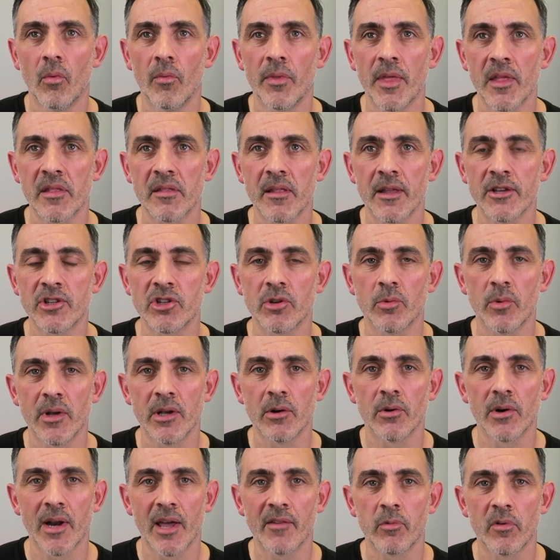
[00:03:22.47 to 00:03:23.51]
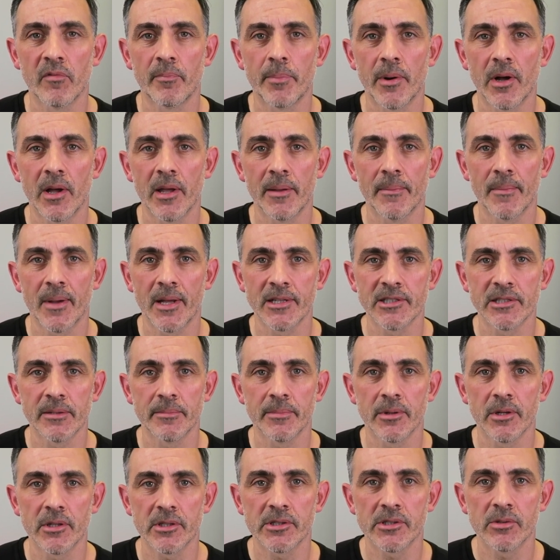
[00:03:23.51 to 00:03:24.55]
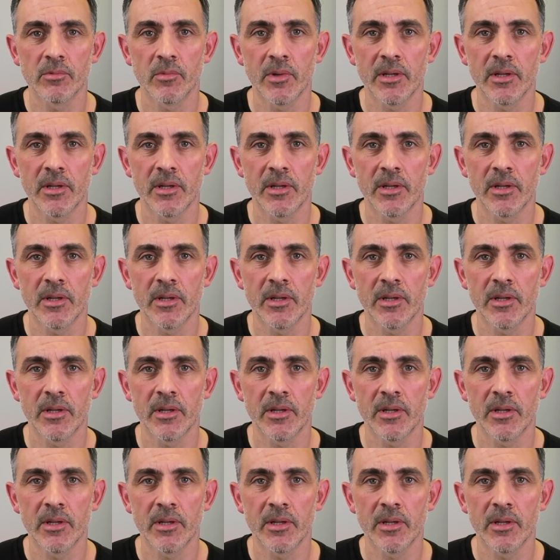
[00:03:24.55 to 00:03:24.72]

this issue we all have with buying magic books.